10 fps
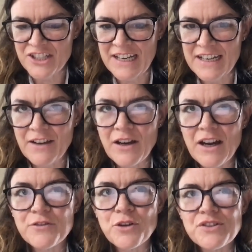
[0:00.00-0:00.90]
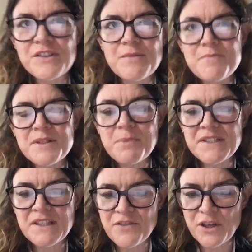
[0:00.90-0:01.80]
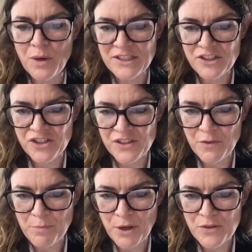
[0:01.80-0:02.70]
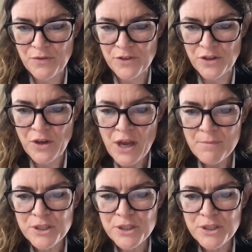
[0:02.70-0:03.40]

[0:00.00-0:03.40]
actually, and I've got some specific questions for both of you.